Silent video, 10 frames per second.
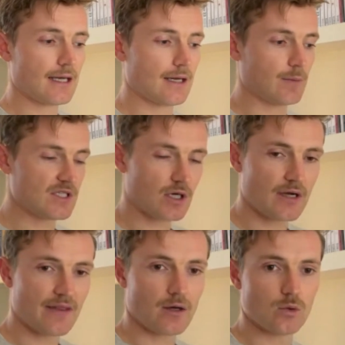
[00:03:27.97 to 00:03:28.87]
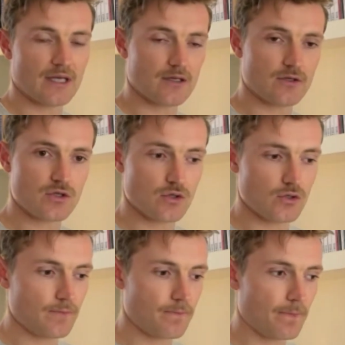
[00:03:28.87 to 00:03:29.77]
And we tie that all
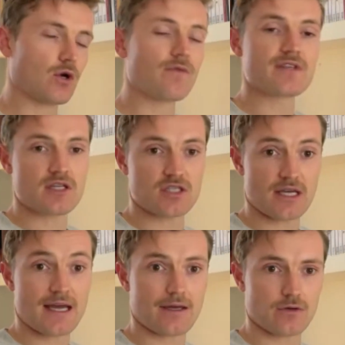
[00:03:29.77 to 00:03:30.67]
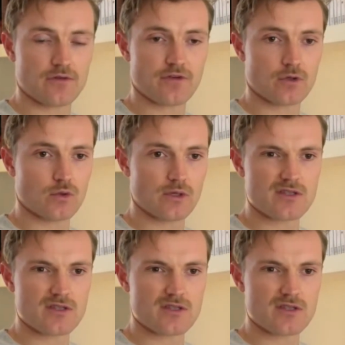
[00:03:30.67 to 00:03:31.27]
into the conversation that I had on the phone call.